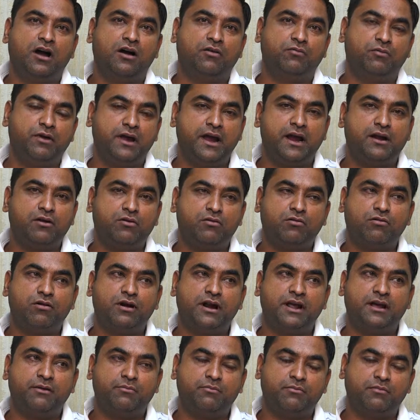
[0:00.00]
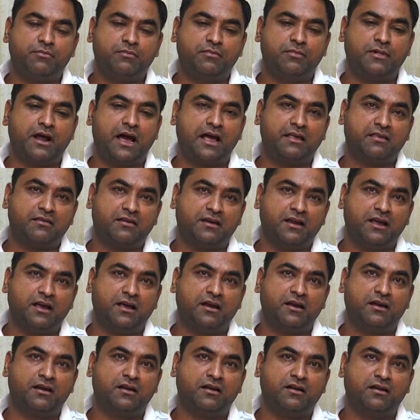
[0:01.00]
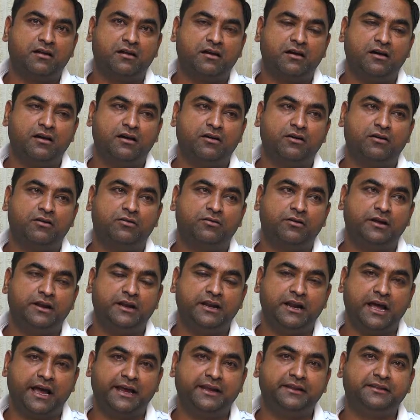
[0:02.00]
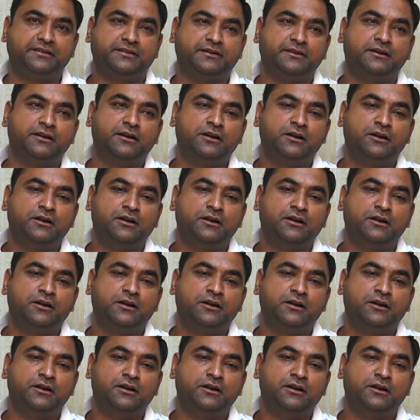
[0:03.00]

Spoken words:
We enrolled him last year in 9th.